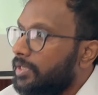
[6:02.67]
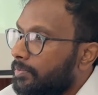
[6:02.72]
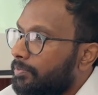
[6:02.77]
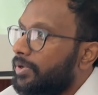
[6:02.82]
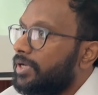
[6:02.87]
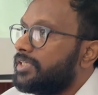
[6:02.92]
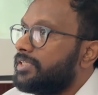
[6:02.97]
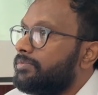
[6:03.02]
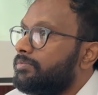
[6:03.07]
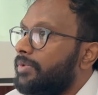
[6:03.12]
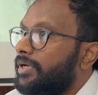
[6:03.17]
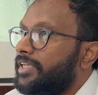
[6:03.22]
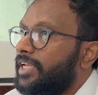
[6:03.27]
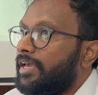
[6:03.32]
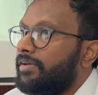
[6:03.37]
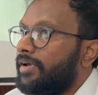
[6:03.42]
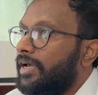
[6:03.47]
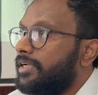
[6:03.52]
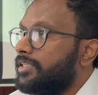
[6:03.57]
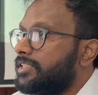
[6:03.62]
patient might
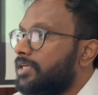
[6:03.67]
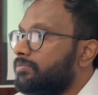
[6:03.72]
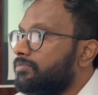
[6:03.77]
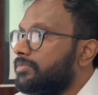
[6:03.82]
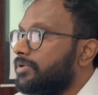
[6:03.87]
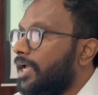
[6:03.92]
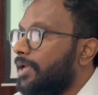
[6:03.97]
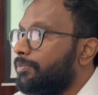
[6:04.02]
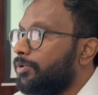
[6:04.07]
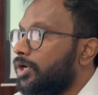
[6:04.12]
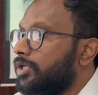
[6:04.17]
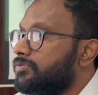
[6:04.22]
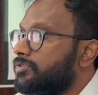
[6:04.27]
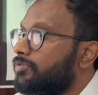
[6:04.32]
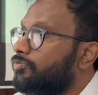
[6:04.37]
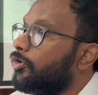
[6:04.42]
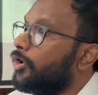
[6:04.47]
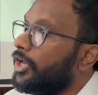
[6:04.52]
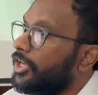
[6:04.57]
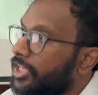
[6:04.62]
have had some
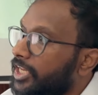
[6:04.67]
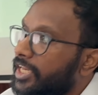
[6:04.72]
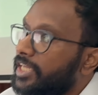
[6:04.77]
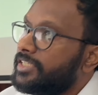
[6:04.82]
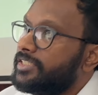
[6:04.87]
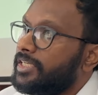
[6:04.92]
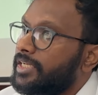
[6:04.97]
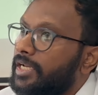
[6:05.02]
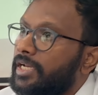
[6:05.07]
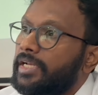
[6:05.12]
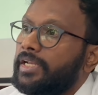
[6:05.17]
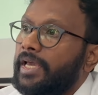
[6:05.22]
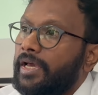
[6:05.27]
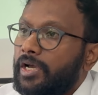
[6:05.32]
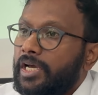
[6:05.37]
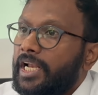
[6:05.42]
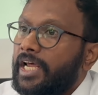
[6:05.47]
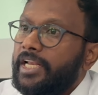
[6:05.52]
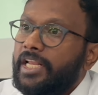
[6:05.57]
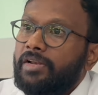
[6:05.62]
hypoglycemia for any reason and have
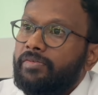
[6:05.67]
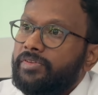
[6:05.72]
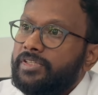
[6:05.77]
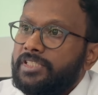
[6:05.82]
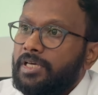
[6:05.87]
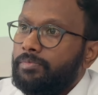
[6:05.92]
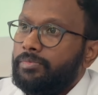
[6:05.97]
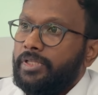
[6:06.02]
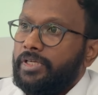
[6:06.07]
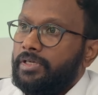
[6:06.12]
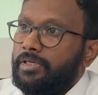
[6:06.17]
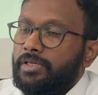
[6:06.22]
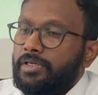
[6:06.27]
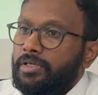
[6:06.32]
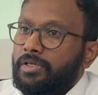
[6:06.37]
collided with something.